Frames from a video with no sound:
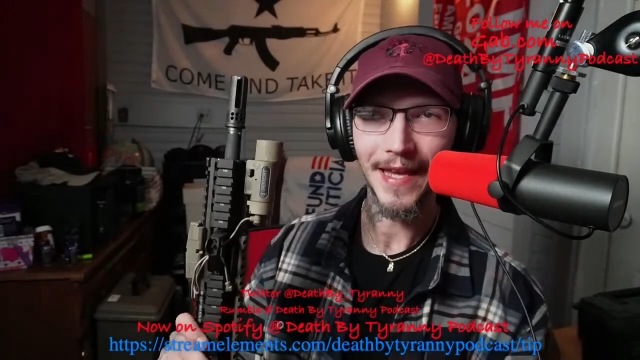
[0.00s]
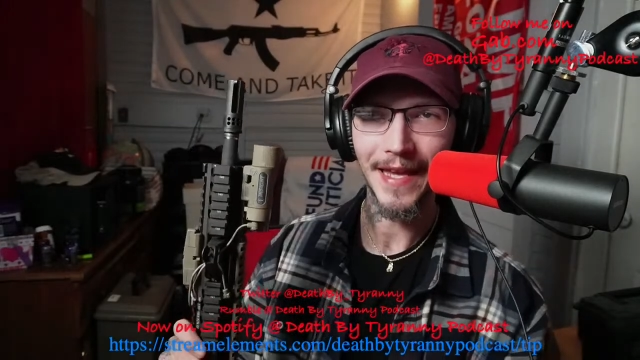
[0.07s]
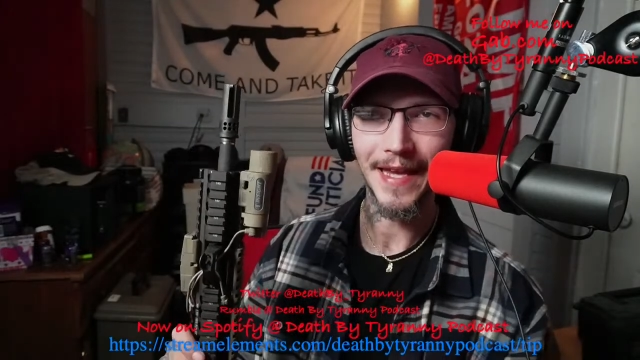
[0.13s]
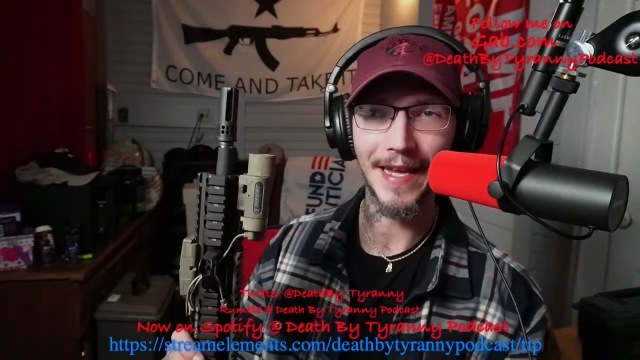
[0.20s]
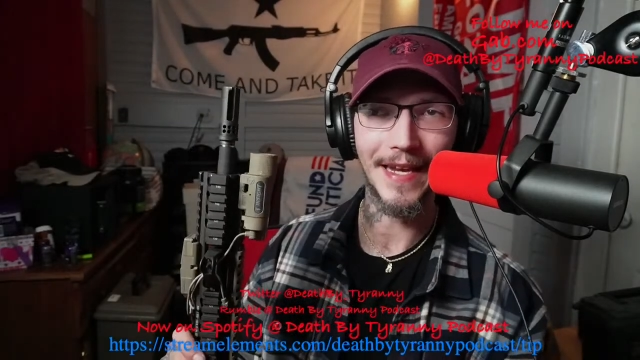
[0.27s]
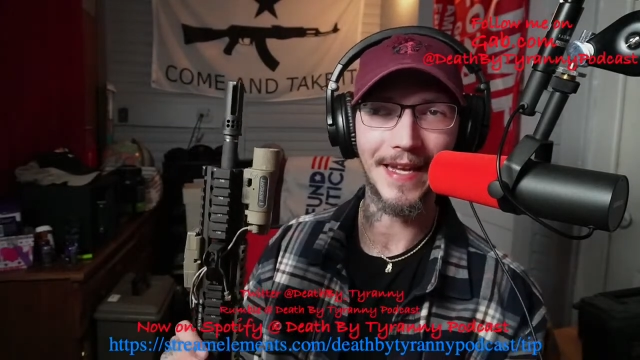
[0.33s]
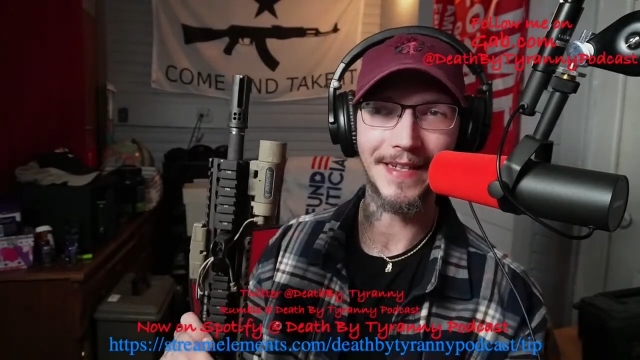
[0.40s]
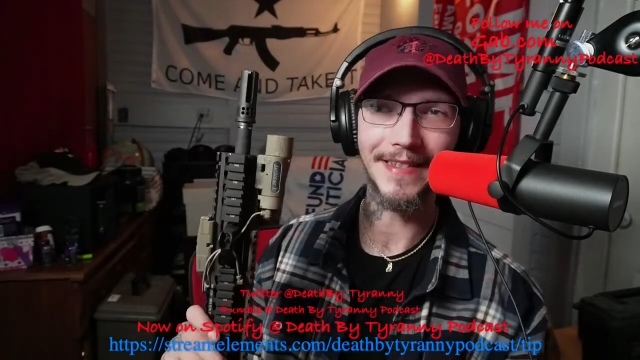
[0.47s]

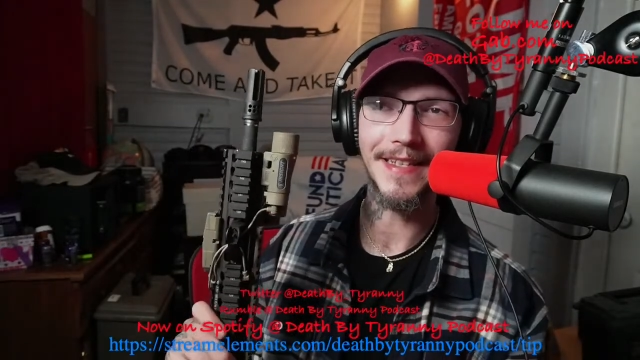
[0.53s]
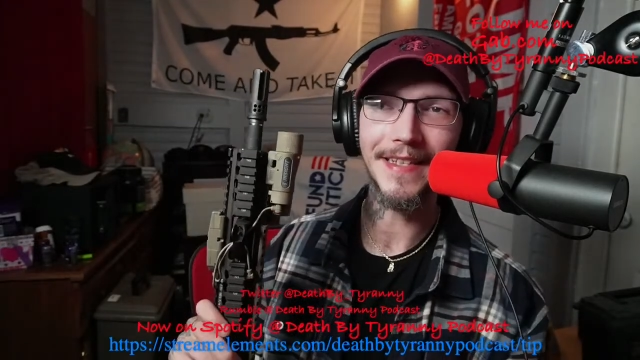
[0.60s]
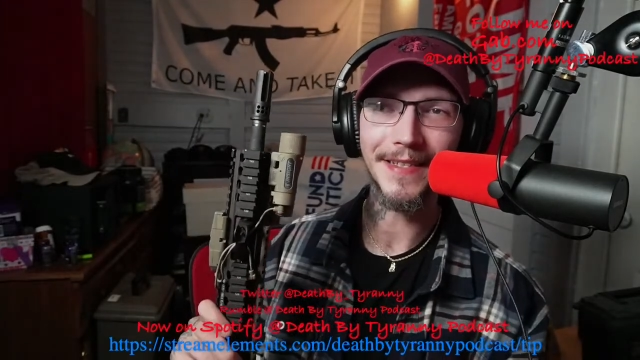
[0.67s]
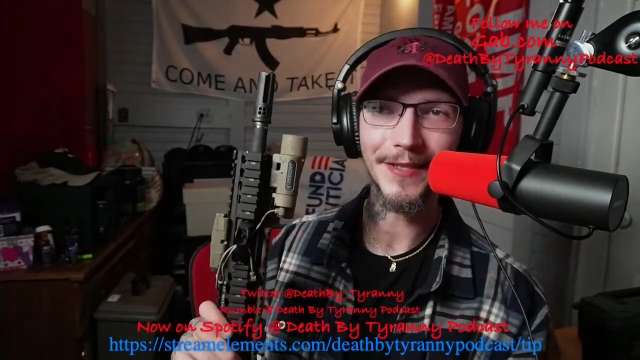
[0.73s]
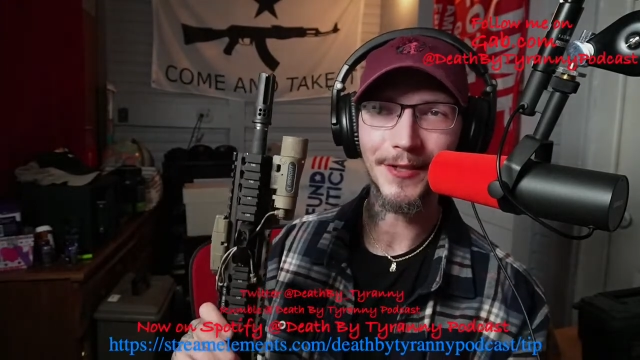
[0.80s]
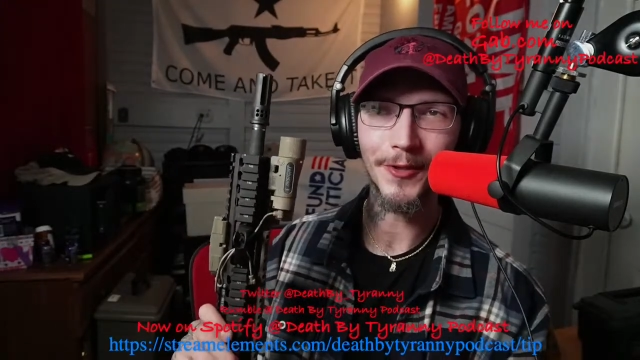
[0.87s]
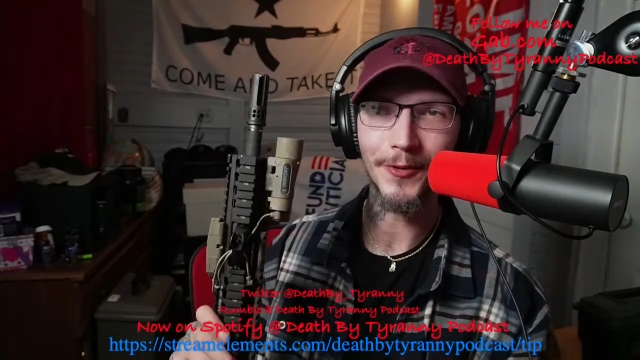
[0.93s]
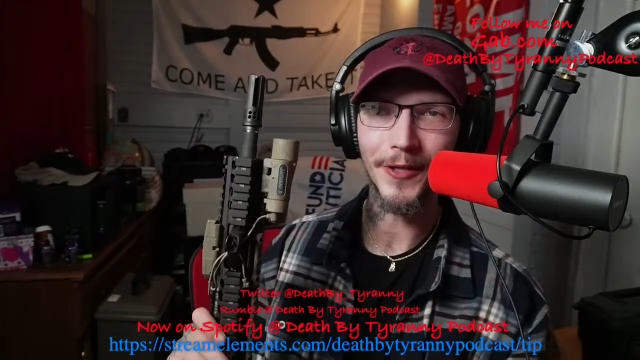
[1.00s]
and I
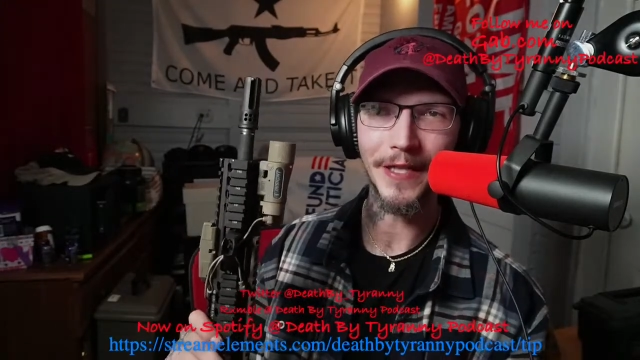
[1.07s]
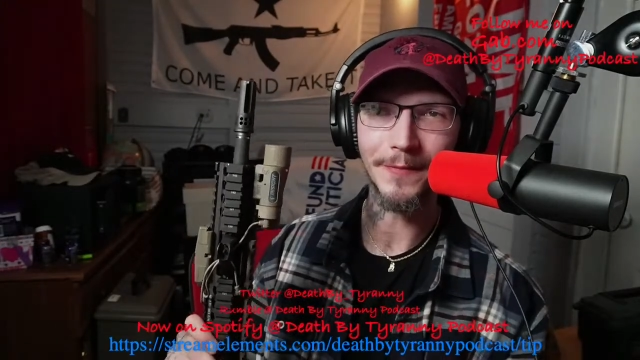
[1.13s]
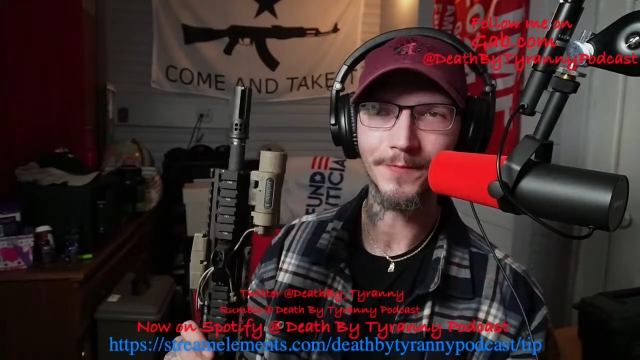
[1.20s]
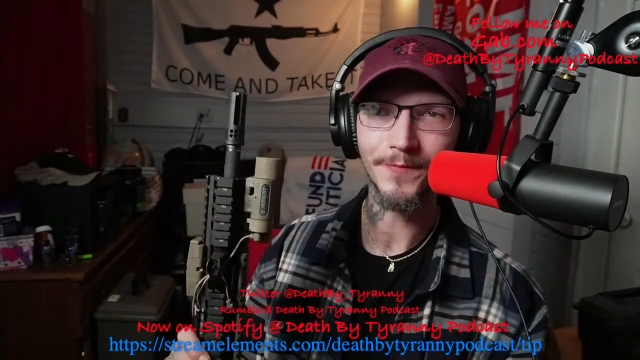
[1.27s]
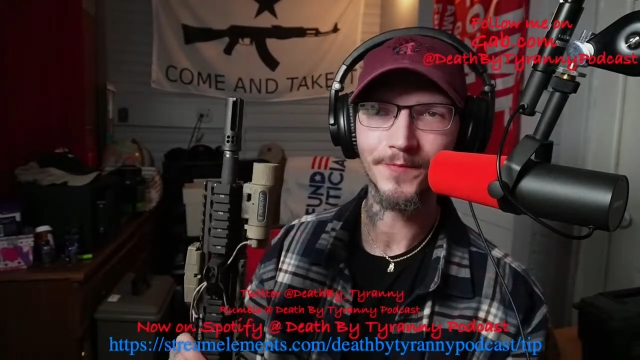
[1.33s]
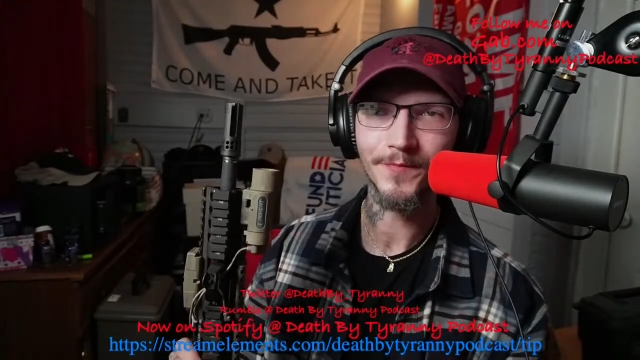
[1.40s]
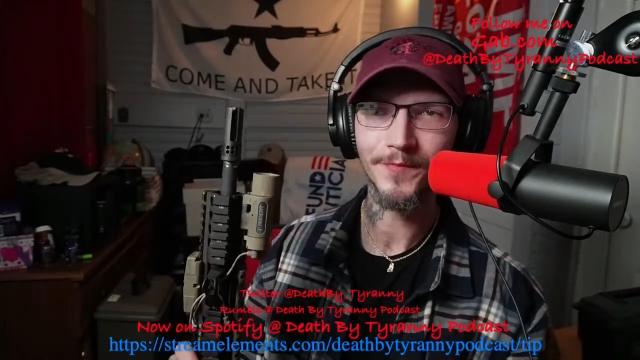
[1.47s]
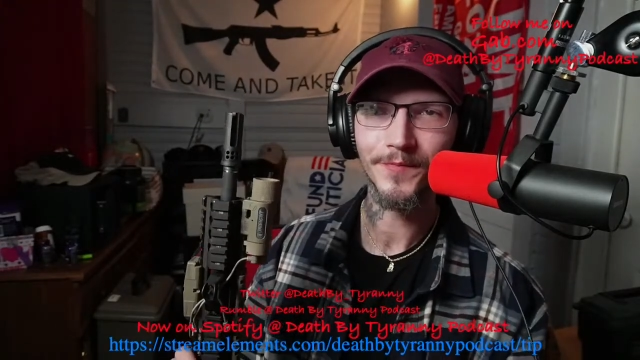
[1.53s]
didn't do it.
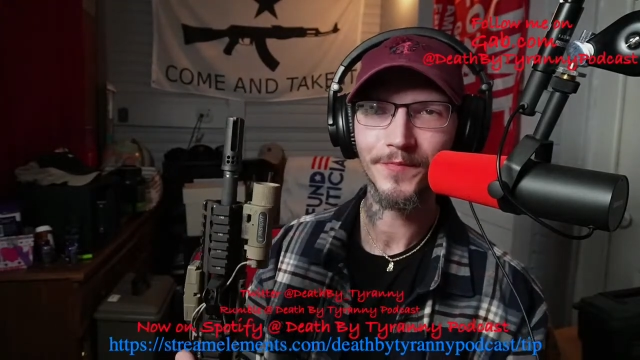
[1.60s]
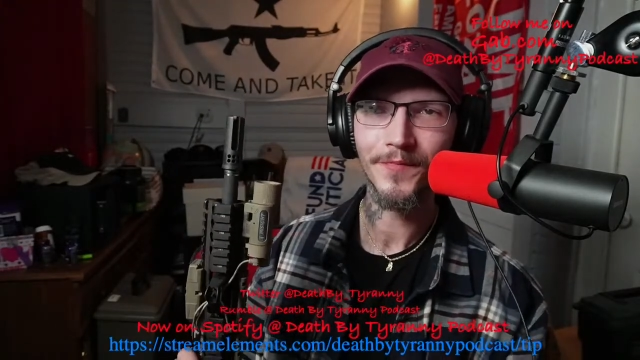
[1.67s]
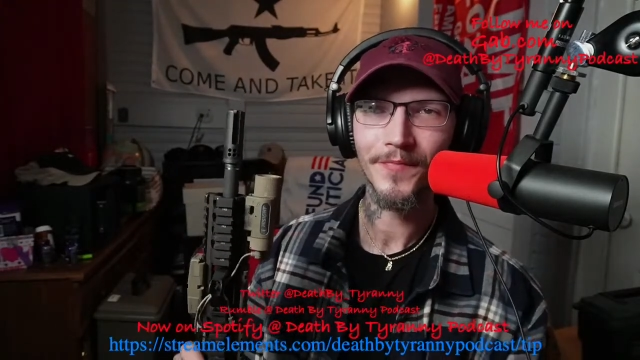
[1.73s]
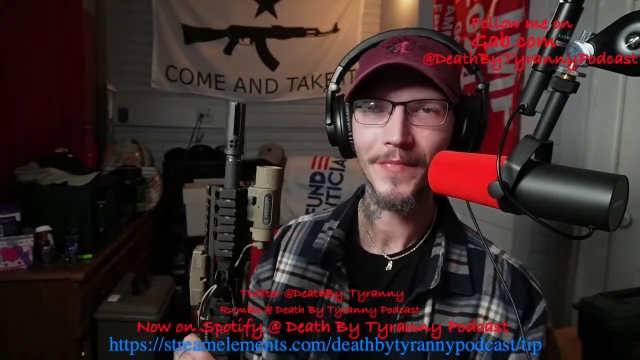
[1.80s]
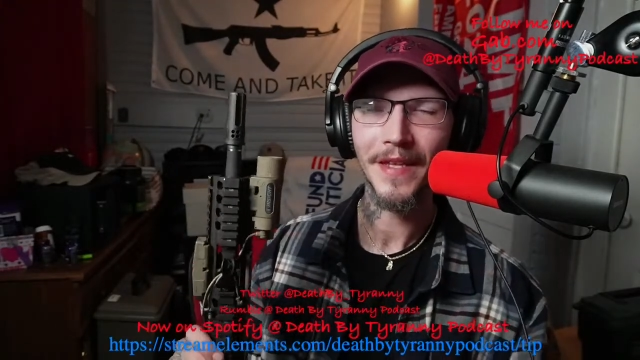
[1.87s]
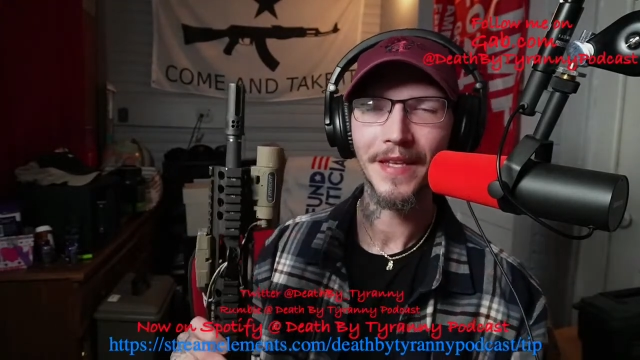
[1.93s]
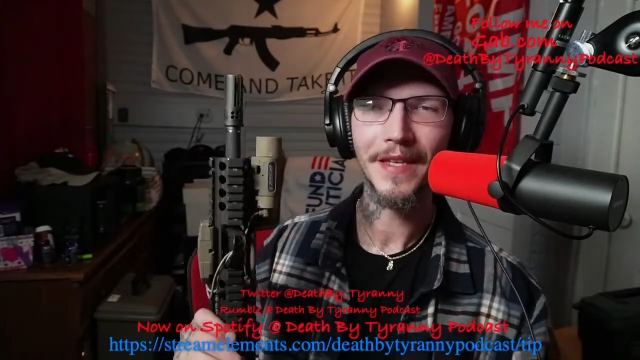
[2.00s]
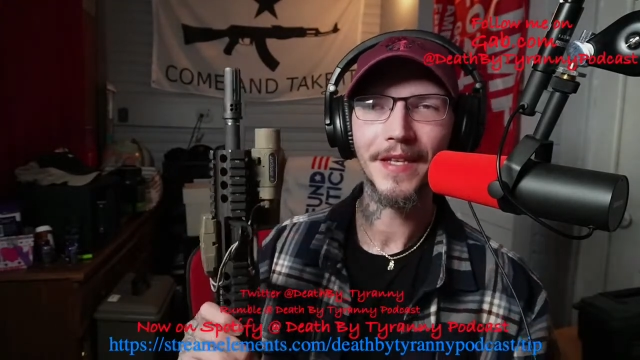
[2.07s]

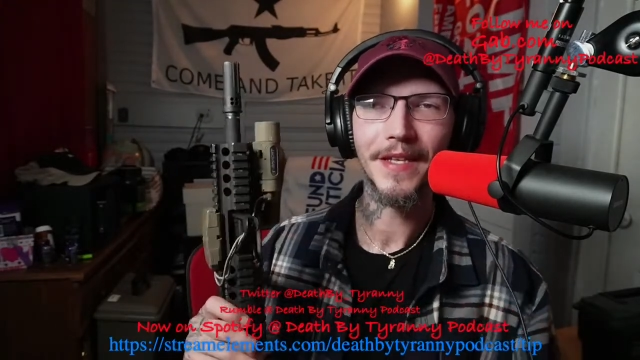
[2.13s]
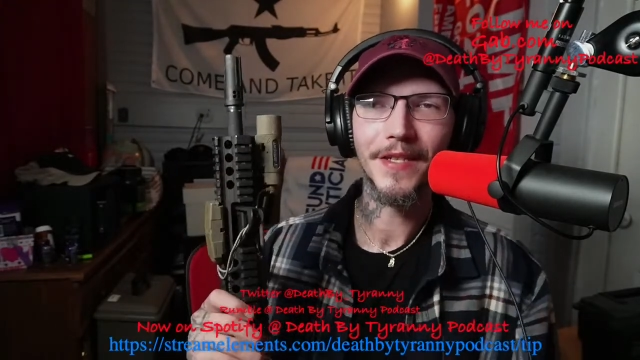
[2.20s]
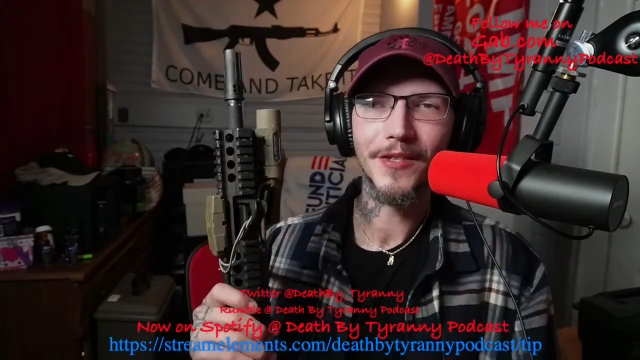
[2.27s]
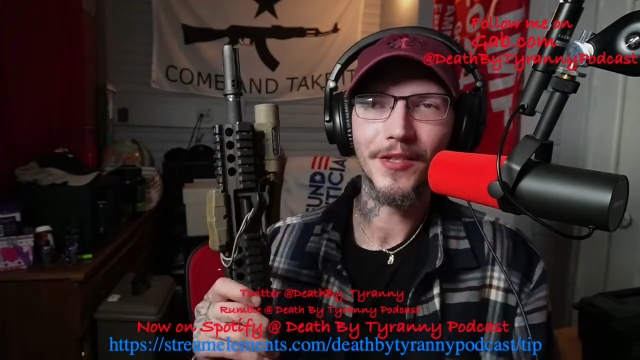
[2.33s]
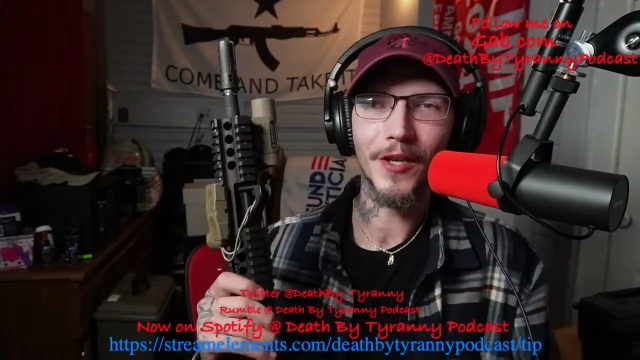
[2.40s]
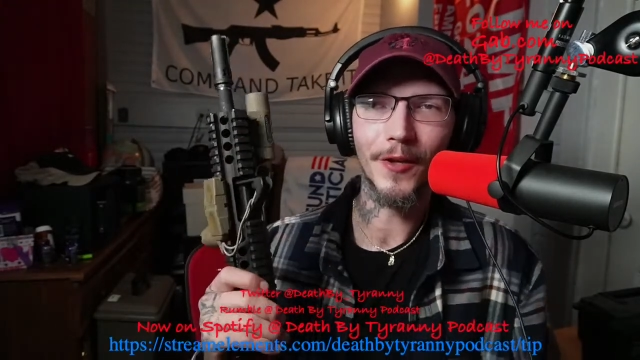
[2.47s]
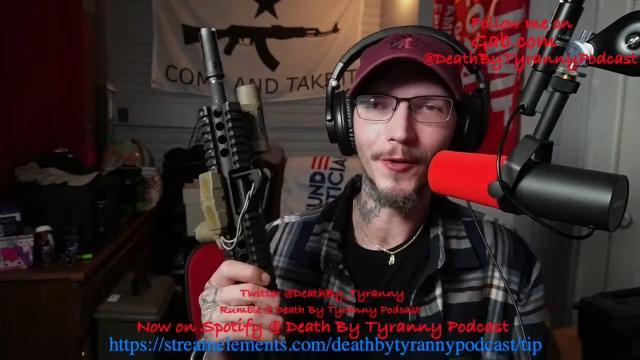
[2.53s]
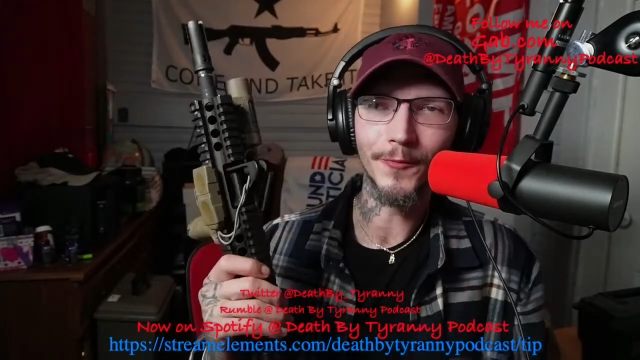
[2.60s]

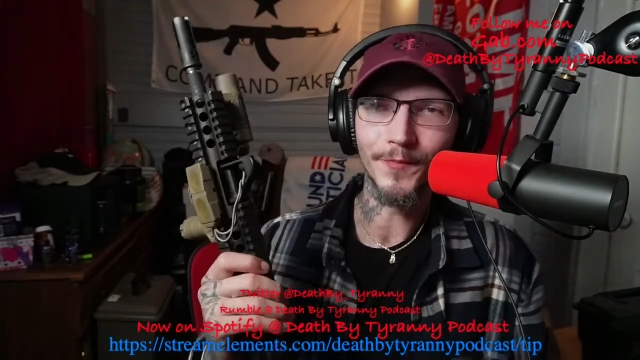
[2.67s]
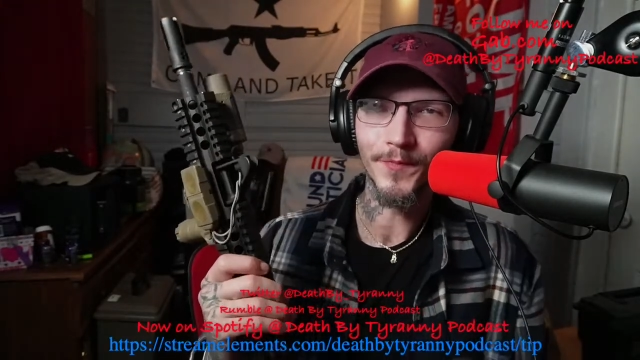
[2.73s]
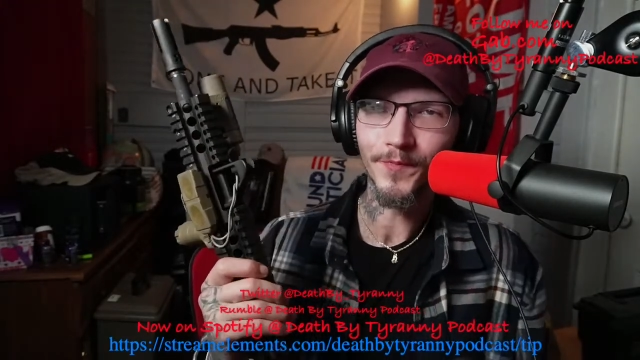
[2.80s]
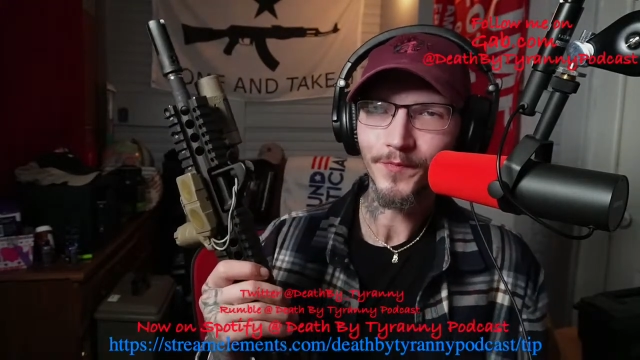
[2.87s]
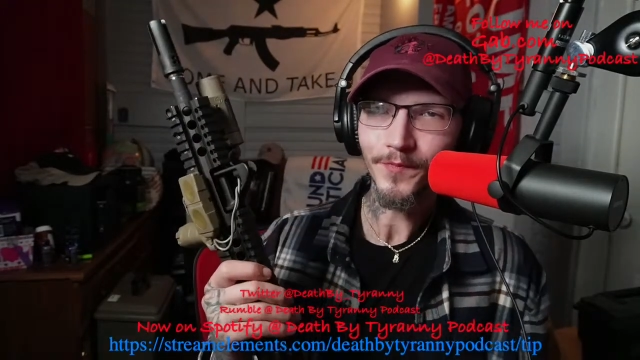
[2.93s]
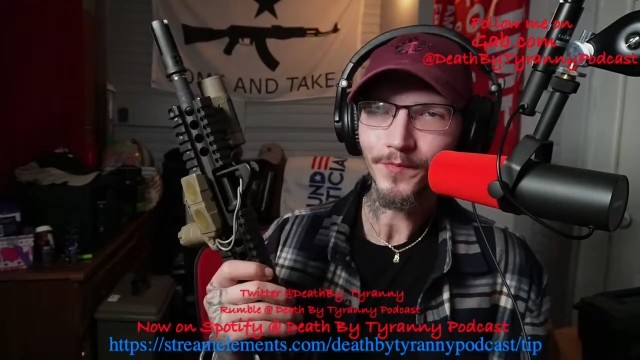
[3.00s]
So